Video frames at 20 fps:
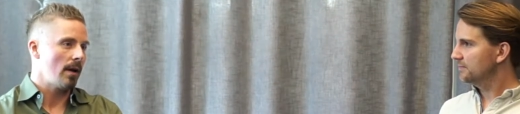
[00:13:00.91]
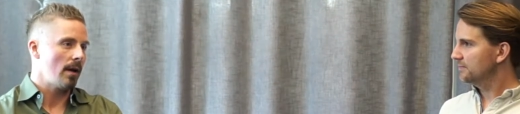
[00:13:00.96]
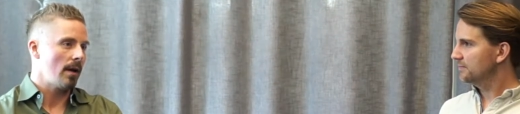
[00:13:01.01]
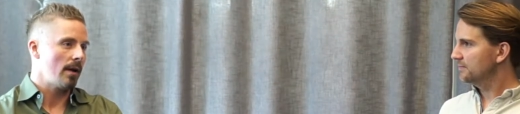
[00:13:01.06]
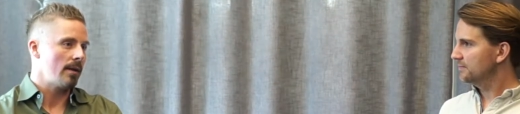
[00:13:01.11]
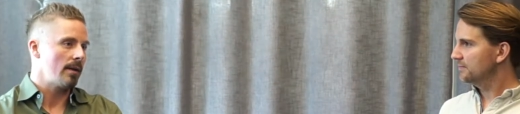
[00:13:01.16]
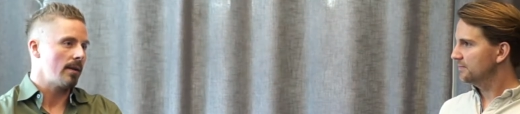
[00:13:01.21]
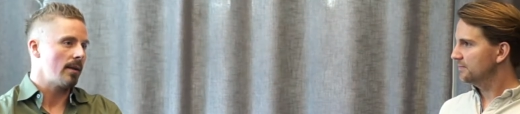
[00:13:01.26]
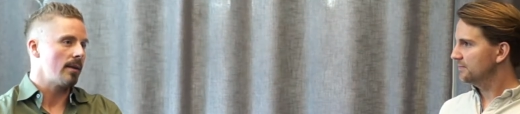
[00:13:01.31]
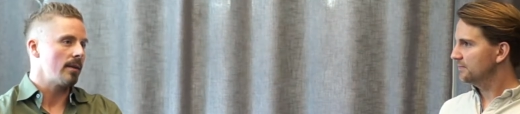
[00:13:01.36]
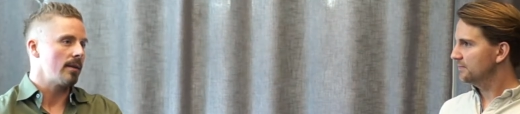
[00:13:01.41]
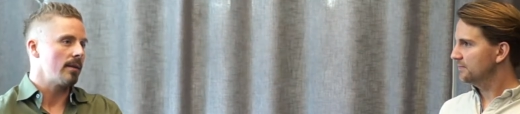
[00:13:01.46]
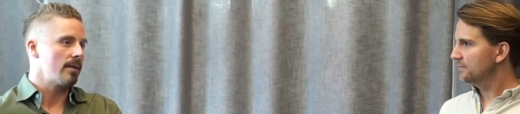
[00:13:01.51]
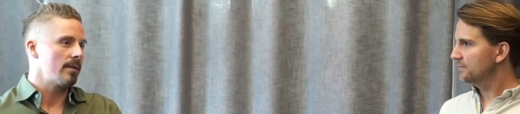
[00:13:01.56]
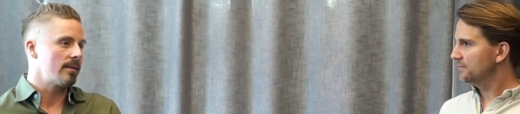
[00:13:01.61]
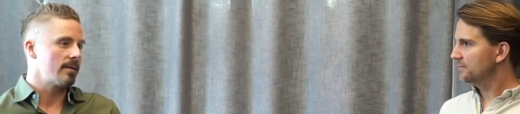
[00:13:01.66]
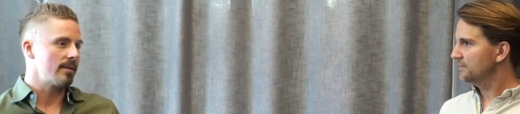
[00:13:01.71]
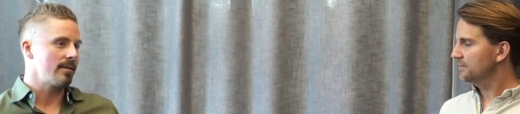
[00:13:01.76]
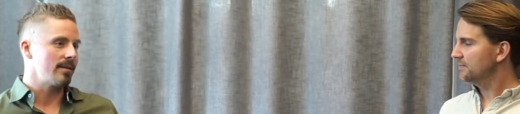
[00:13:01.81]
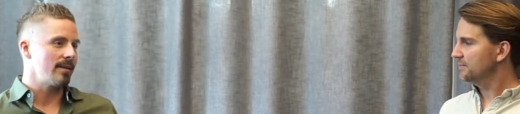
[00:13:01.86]
Speaker 1: I didn't
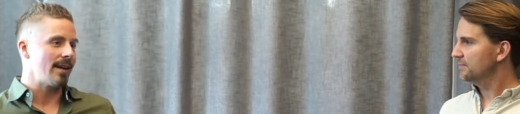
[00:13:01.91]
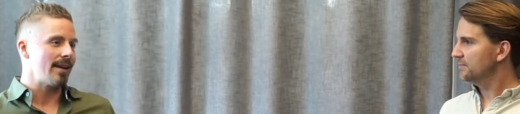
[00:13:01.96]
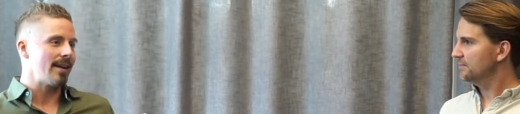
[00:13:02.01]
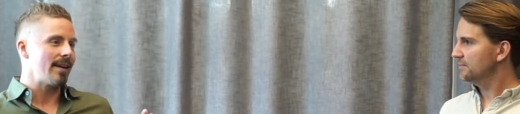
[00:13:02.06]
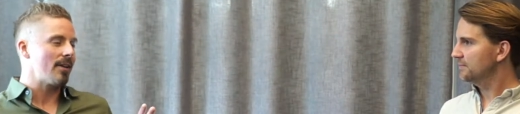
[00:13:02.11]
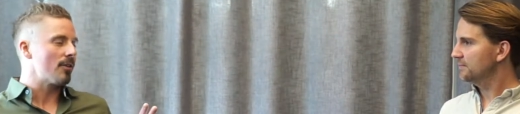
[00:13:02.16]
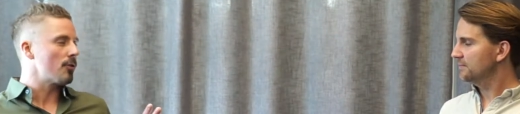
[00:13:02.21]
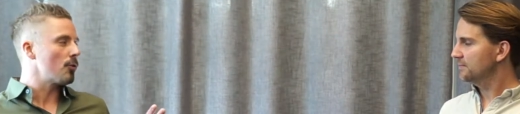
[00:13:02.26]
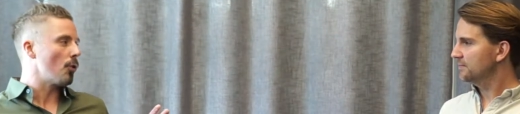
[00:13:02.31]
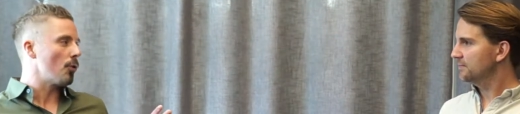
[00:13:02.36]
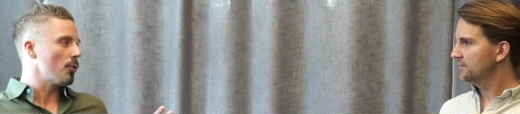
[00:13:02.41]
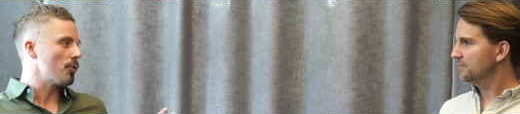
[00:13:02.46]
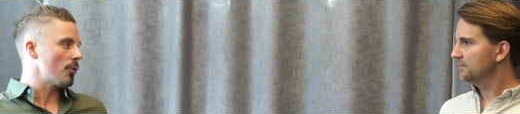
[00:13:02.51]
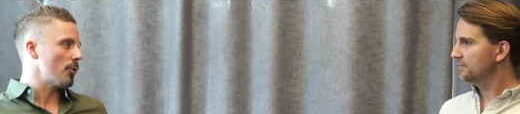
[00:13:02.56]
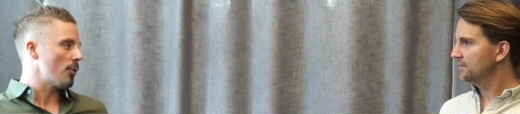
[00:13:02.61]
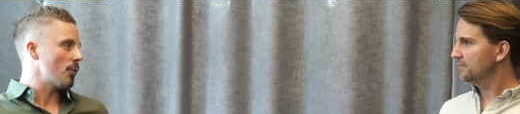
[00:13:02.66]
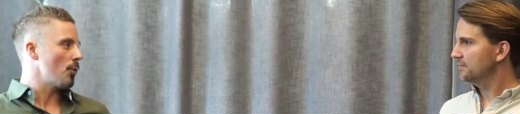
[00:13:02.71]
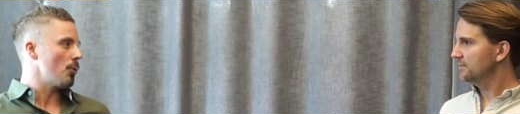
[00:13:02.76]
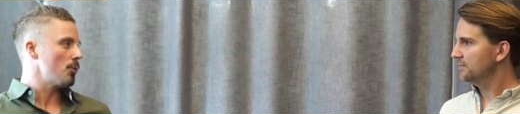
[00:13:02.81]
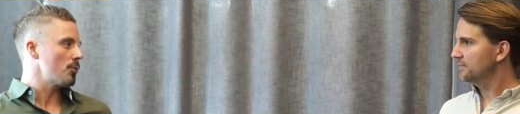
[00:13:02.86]
I didn't talk to
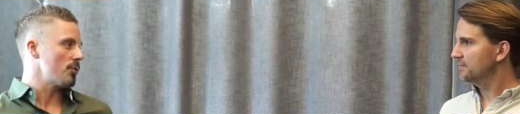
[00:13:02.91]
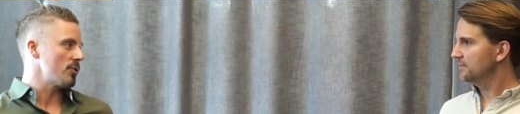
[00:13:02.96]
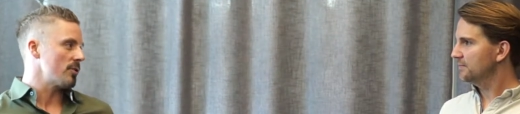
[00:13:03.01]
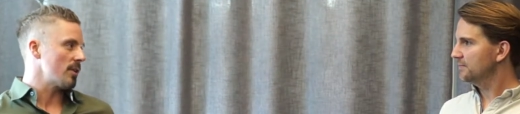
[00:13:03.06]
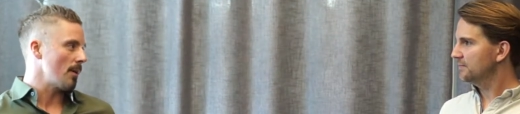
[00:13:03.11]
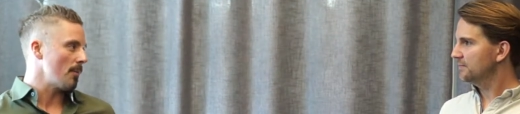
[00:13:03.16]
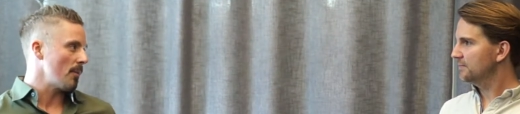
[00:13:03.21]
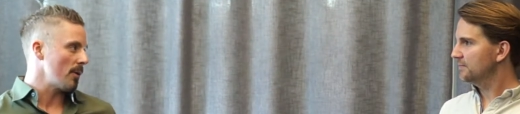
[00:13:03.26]
the coaches